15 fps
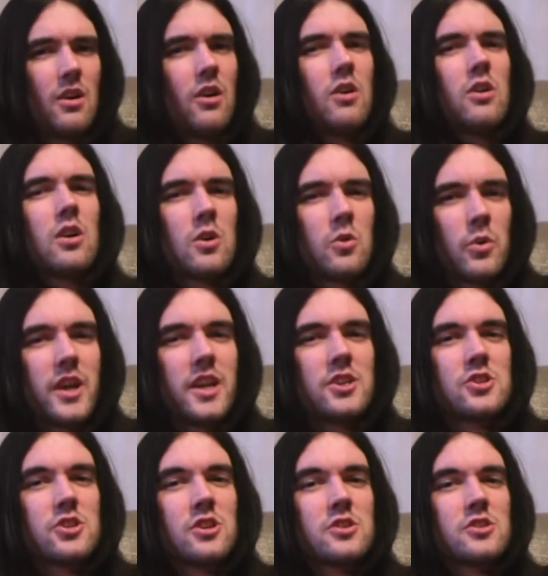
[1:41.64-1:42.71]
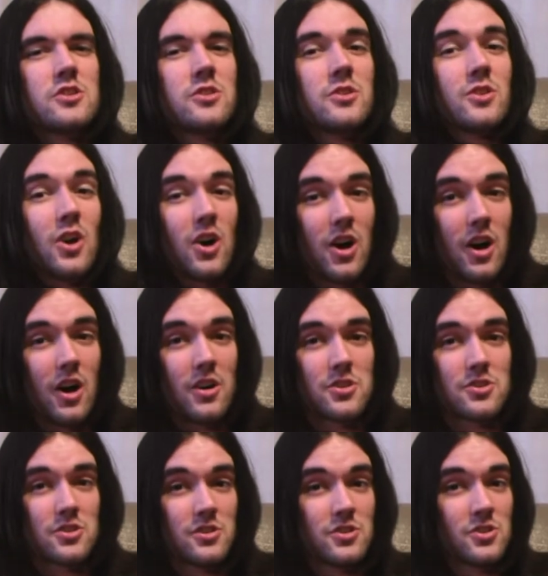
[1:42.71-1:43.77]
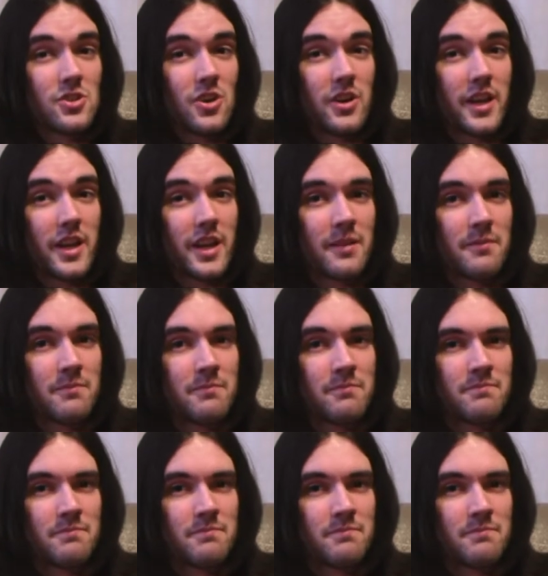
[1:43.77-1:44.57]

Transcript: Or are we just too harsh on Sonic?